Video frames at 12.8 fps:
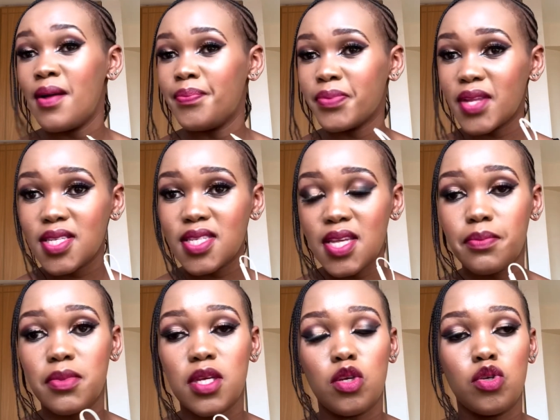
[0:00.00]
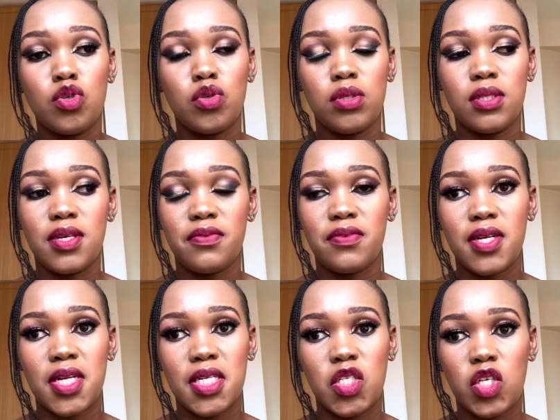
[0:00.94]
that's something you should
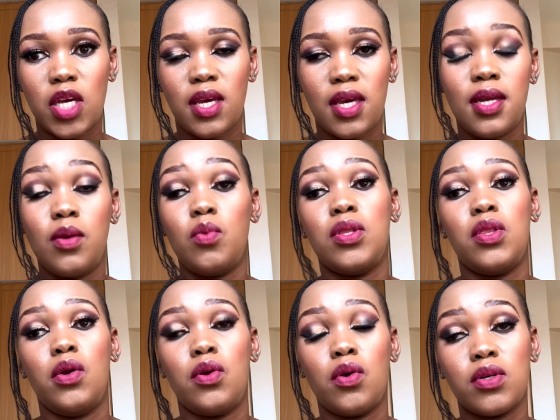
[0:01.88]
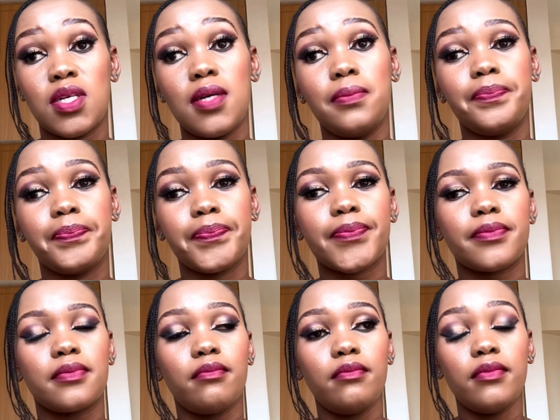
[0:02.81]
definitely check in with your doctor
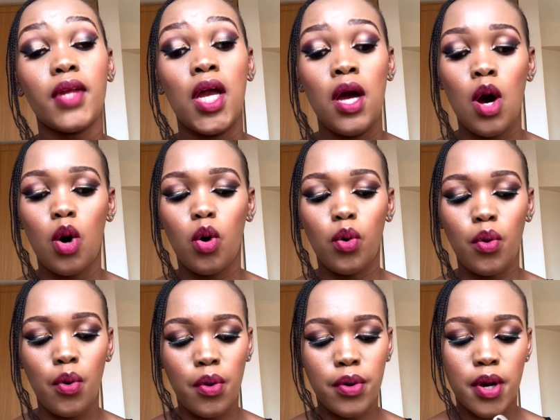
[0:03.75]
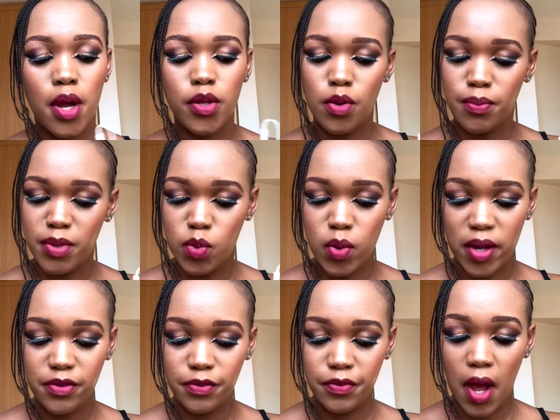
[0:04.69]
or your
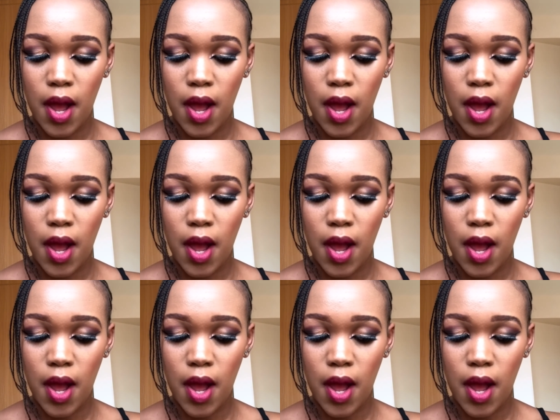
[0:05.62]
midwife.